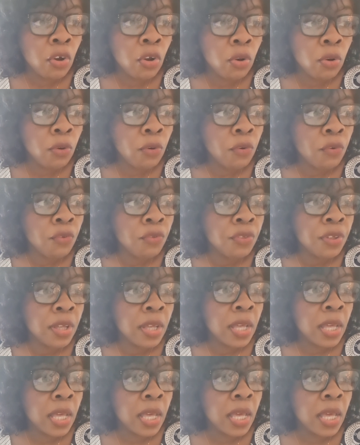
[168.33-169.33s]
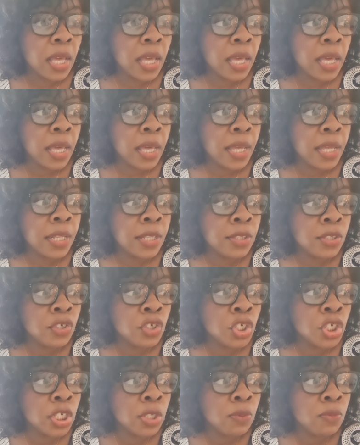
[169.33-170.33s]
clothes
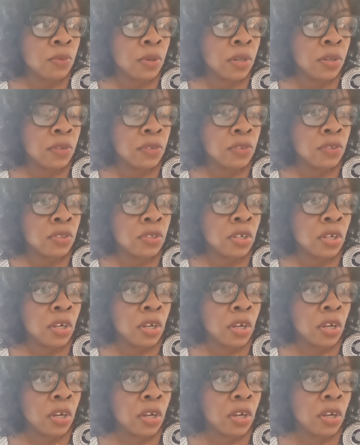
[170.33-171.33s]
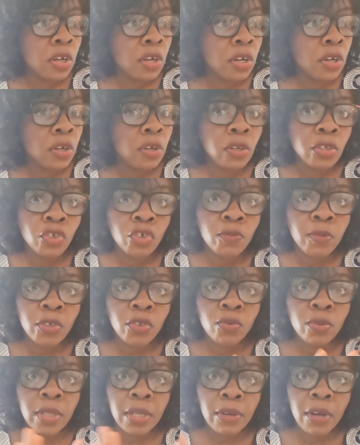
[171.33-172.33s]
and she was uh, she
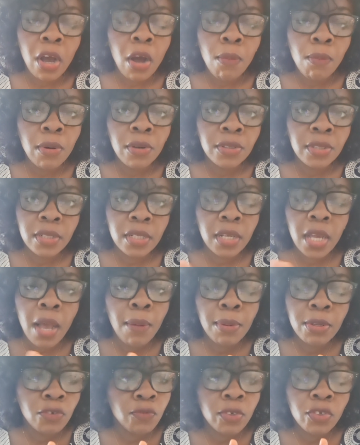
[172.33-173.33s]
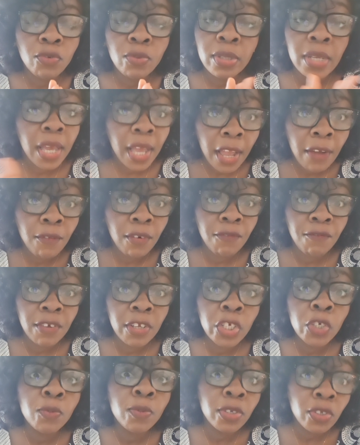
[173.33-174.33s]
was doing almost i mean she was doing
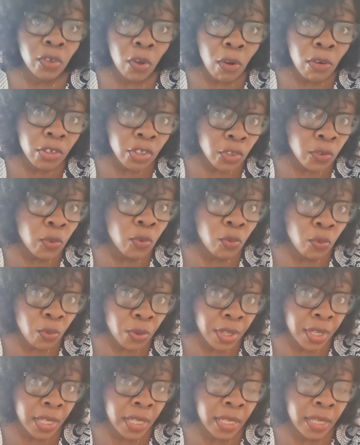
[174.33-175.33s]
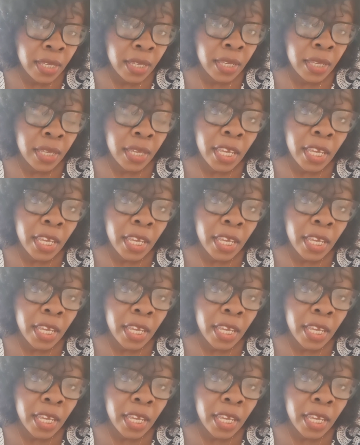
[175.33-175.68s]
everything she was also cooking